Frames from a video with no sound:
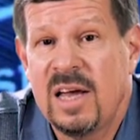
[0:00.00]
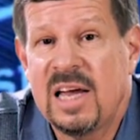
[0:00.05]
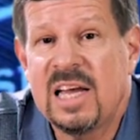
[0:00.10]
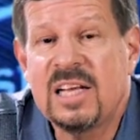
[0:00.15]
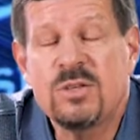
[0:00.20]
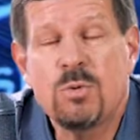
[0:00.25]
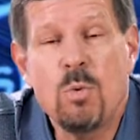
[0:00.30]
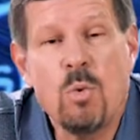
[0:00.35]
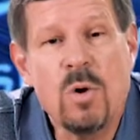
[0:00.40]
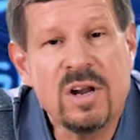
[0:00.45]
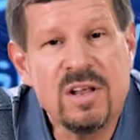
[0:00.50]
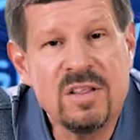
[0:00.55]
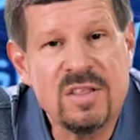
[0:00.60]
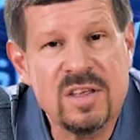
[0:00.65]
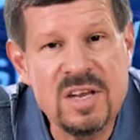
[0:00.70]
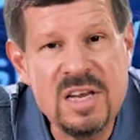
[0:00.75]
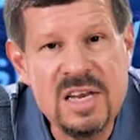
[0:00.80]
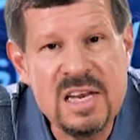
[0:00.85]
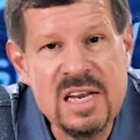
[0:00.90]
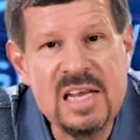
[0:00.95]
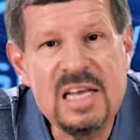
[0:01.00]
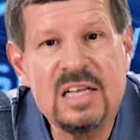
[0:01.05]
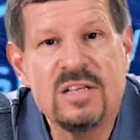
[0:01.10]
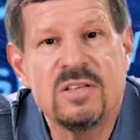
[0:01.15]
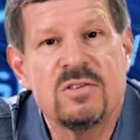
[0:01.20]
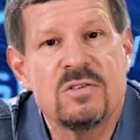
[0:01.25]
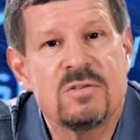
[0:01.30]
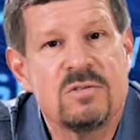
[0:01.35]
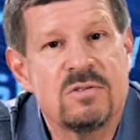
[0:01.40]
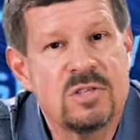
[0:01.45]
It's one of the neat
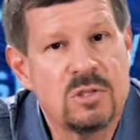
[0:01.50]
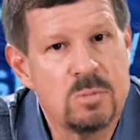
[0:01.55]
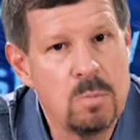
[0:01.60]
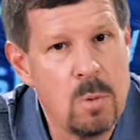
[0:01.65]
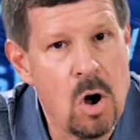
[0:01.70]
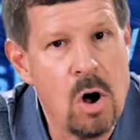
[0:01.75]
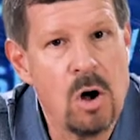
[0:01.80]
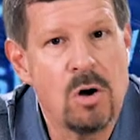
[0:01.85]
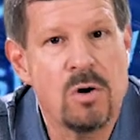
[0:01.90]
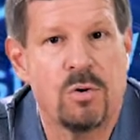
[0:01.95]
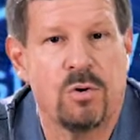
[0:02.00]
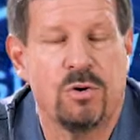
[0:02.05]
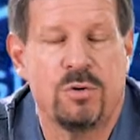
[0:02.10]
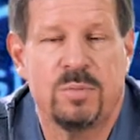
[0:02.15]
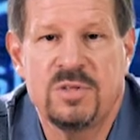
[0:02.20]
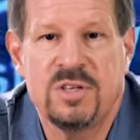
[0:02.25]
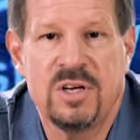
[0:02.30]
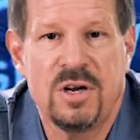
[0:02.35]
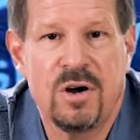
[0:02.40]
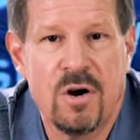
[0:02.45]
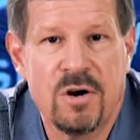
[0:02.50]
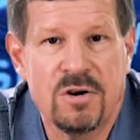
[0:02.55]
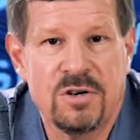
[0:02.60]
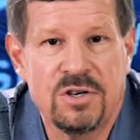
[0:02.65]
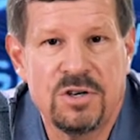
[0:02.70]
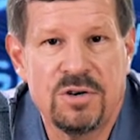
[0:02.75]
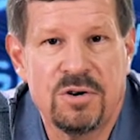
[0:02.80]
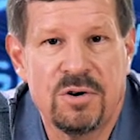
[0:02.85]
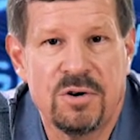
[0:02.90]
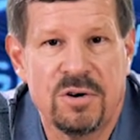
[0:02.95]
small groups in our
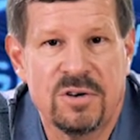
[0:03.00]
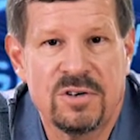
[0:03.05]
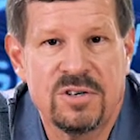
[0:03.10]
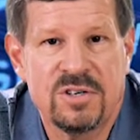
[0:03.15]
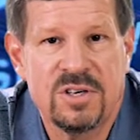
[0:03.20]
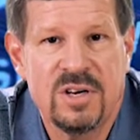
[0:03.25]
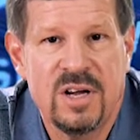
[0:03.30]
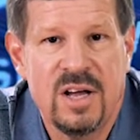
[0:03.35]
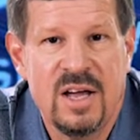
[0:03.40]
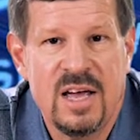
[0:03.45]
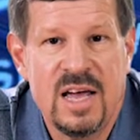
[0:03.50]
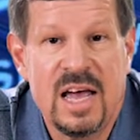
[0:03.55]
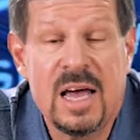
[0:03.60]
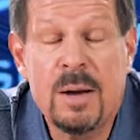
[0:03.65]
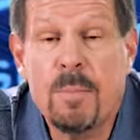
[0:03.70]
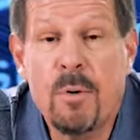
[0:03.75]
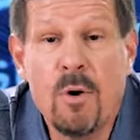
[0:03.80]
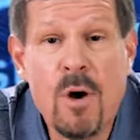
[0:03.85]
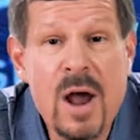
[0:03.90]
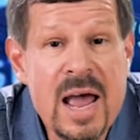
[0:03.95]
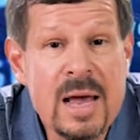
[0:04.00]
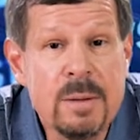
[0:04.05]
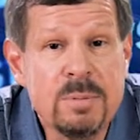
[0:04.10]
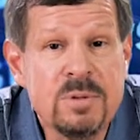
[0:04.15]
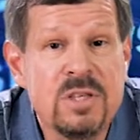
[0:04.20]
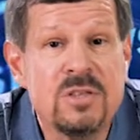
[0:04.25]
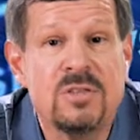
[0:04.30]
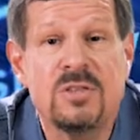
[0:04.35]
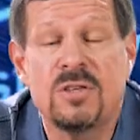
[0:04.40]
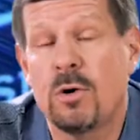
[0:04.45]
church, and
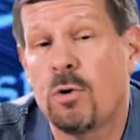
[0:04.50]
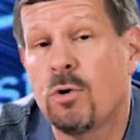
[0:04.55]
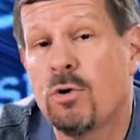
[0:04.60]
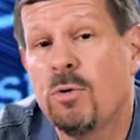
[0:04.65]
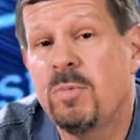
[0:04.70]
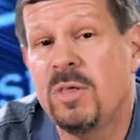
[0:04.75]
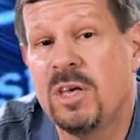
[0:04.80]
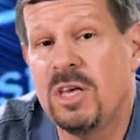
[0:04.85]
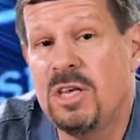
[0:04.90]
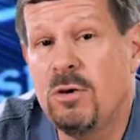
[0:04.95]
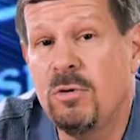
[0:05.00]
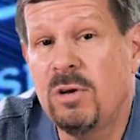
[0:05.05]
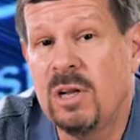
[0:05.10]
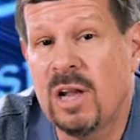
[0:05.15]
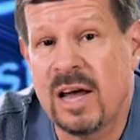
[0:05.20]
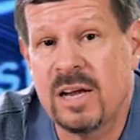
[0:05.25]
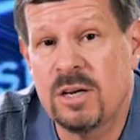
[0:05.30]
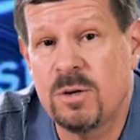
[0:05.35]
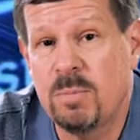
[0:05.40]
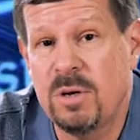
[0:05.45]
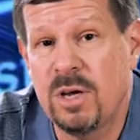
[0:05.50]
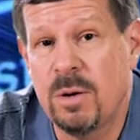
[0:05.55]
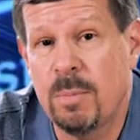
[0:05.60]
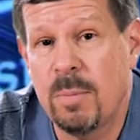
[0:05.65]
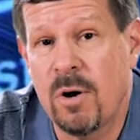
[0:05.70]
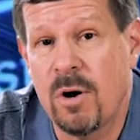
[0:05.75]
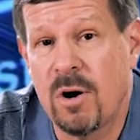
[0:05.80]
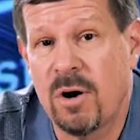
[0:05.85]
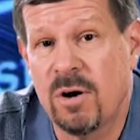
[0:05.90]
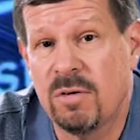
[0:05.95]
perhaps it's a group that you'd like to be a
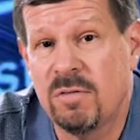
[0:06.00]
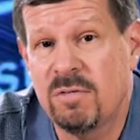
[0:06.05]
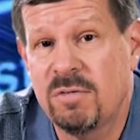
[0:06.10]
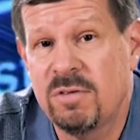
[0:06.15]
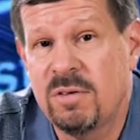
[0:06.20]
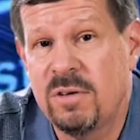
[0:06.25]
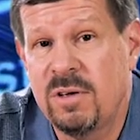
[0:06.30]
part of.